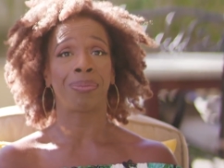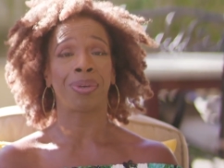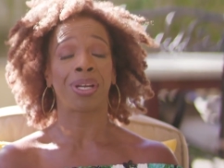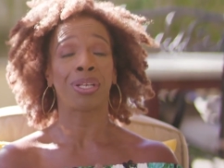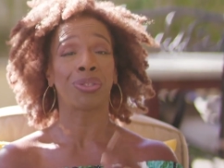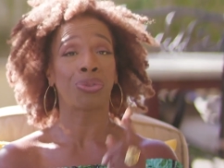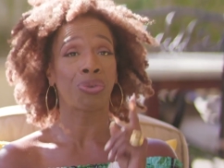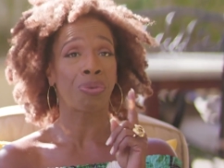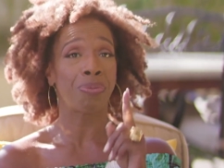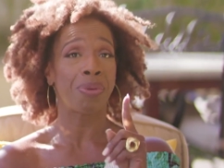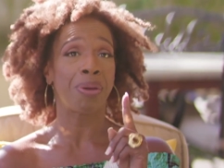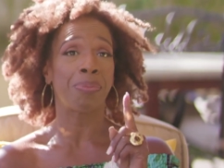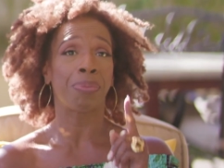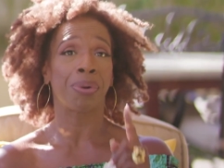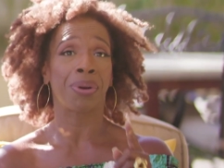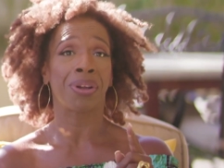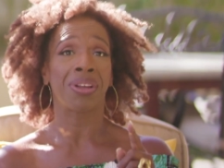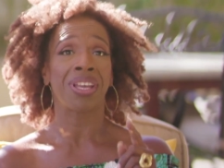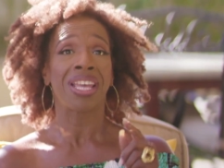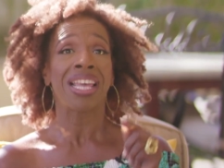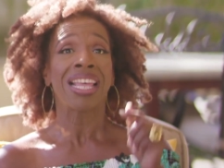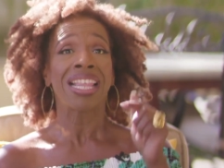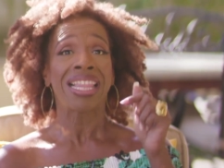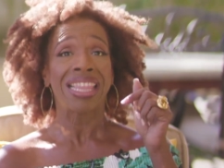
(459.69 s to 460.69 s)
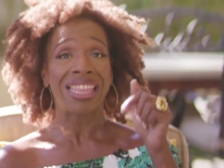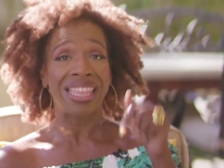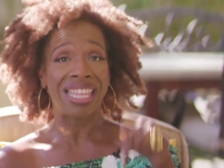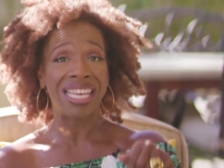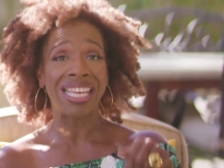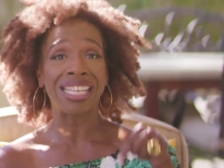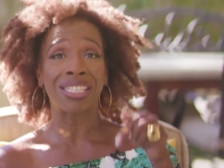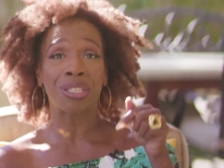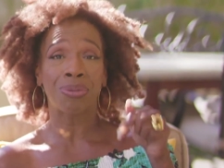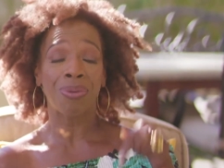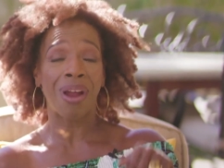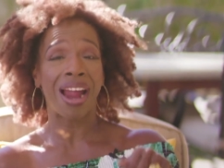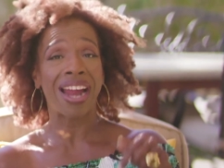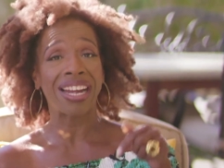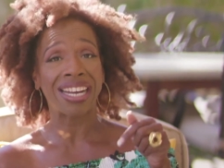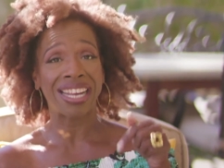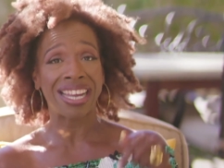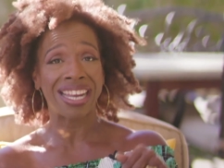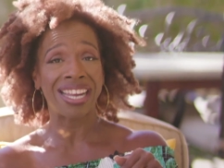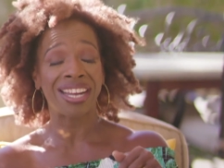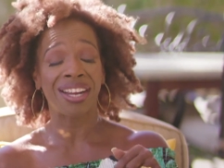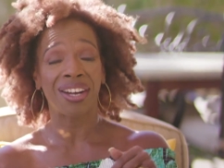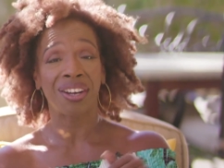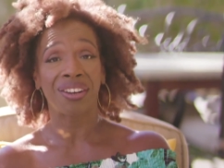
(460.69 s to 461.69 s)
Because remember, this right
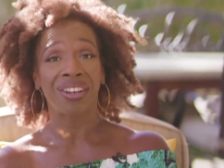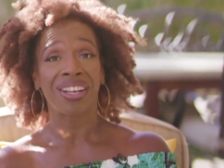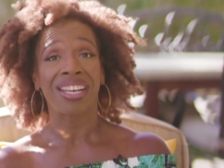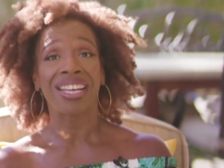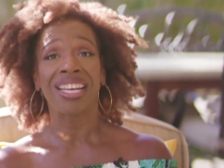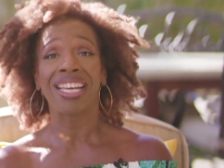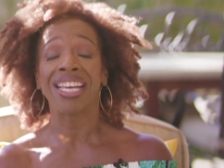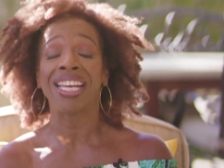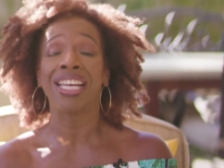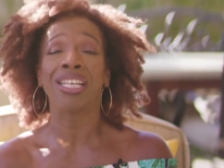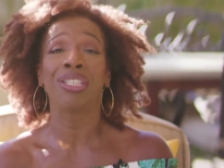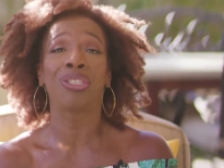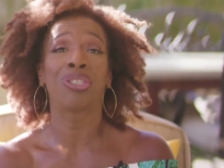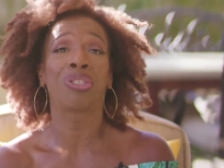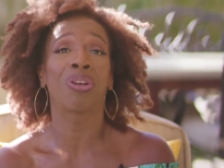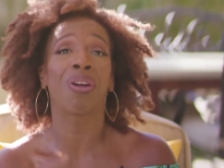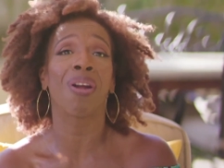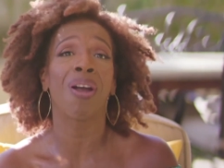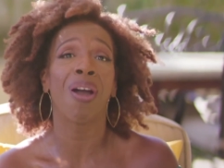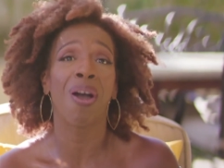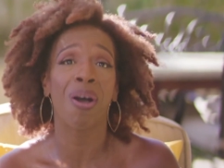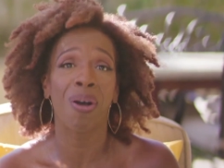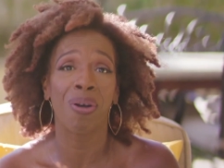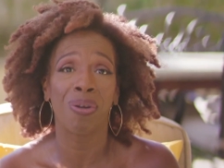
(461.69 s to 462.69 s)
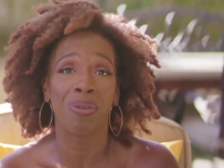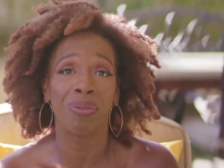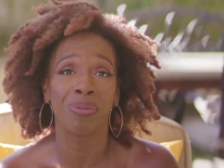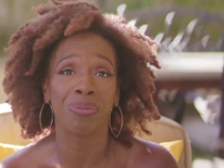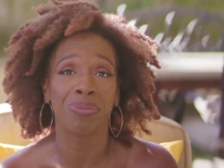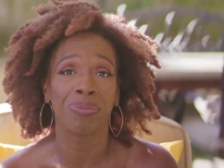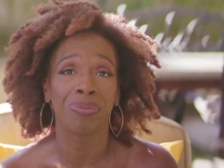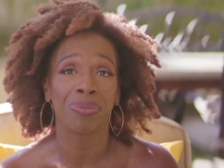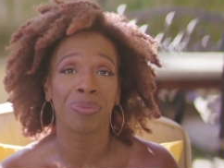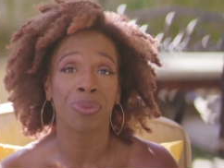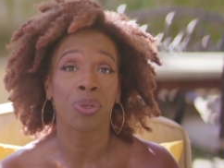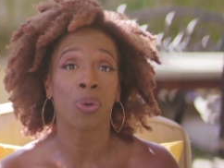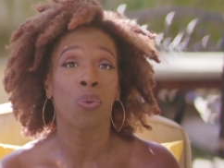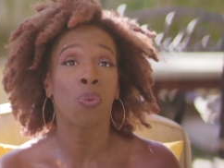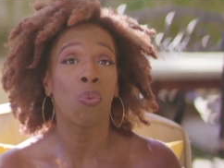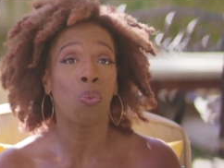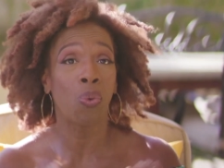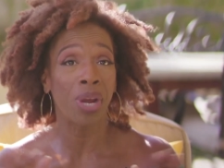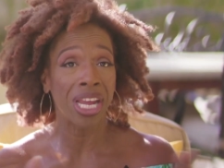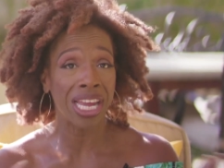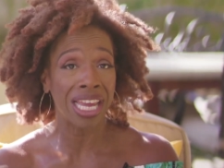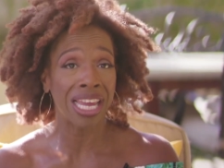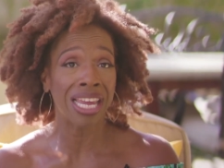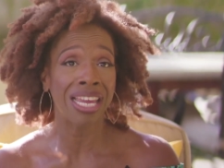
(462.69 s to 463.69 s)
here is your home.
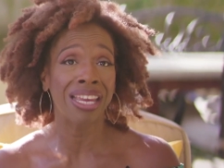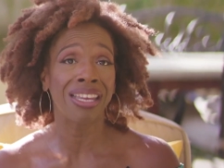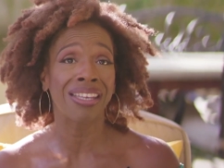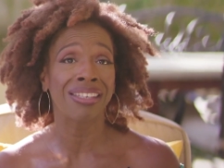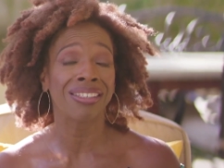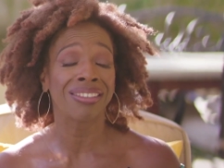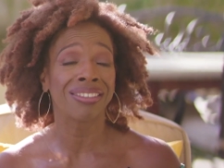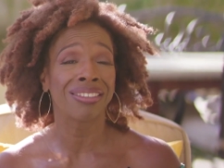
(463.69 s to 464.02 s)
We,